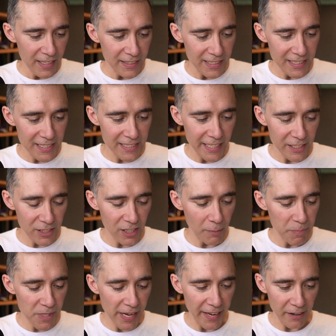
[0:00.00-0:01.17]
the
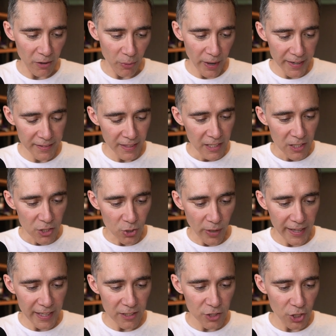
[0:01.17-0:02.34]
subtitle, right? So I
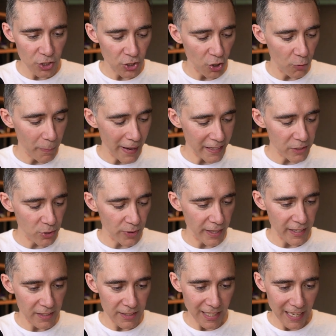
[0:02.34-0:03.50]
can just go back to
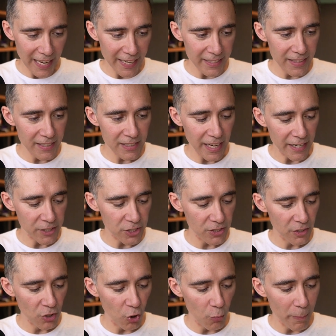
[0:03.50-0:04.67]
select the
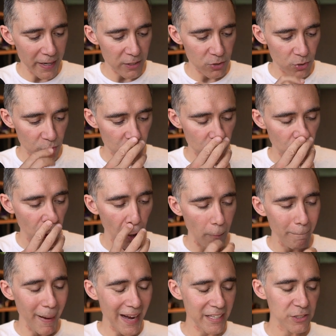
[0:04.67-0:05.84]
section, go back to
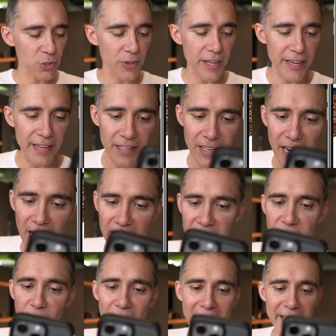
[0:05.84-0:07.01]
the
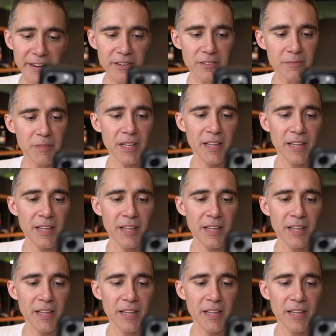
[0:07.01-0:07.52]
gear icon,